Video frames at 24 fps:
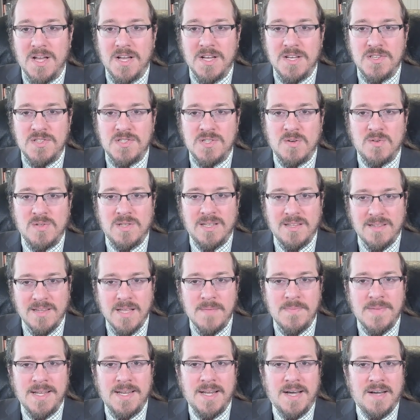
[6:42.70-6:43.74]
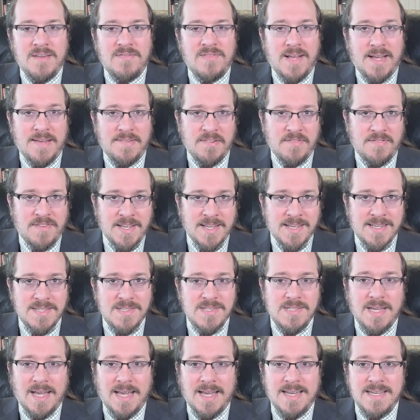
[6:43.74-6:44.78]
So the limit of f of
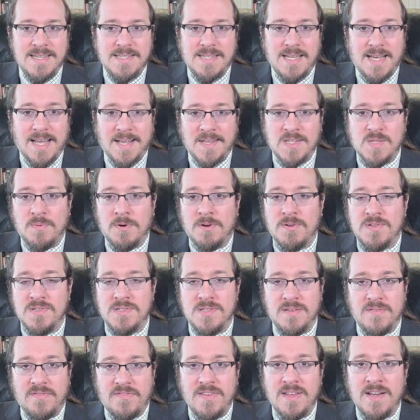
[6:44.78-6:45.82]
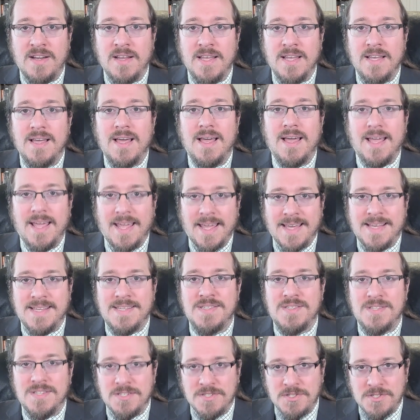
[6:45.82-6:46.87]
x as x approaches infinity
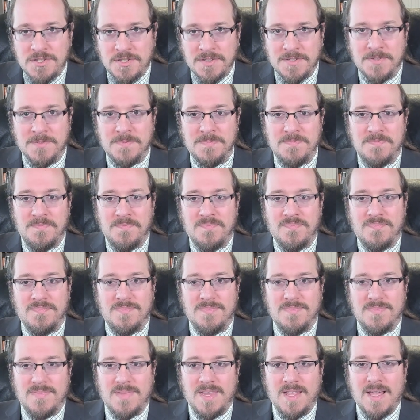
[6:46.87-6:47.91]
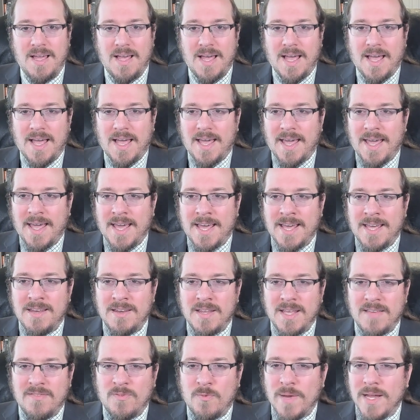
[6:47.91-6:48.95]
is 2.
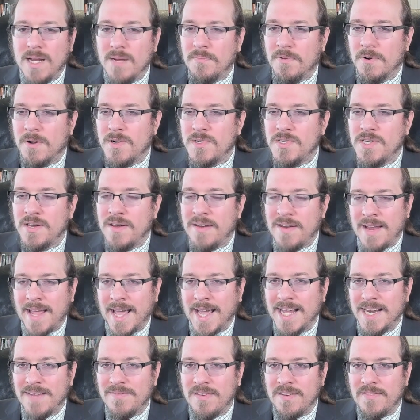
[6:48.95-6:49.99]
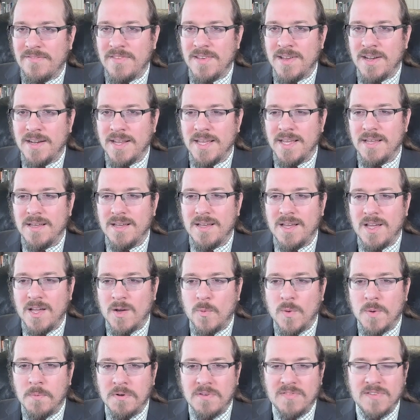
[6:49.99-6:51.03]
And if we'd approached negative infinity,
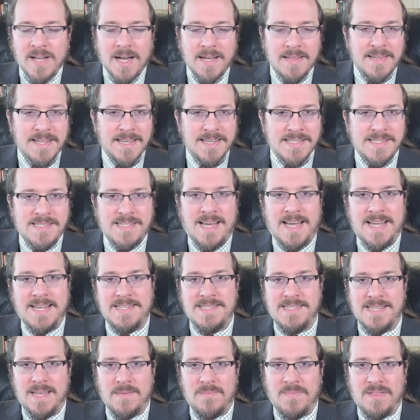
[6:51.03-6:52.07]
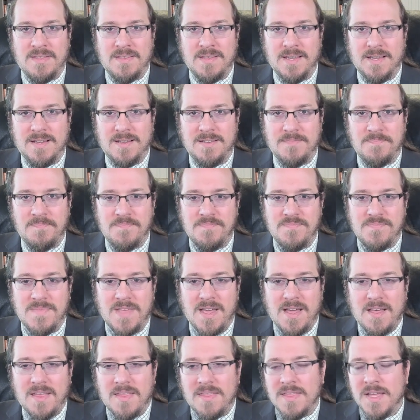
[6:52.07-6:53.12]
we would have gotten the exact same thing.
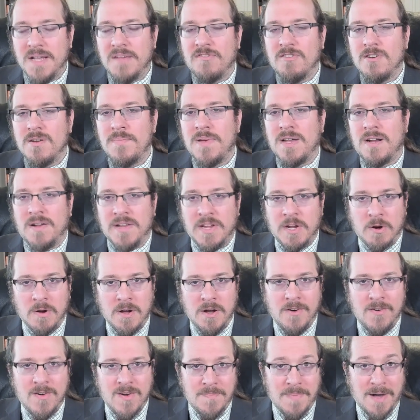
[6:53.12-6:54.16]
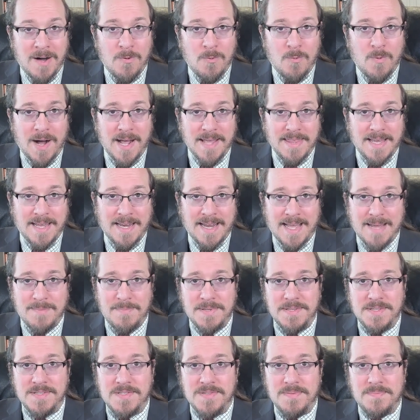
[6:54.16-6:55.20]
Think for a bit on your own about why that
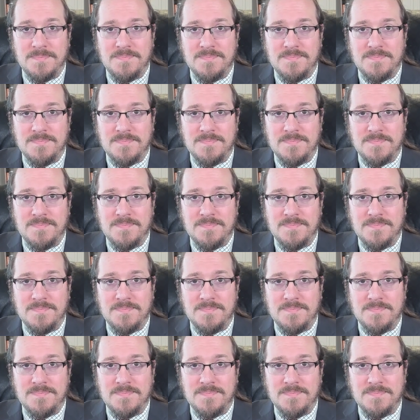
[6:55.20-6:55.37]
happens.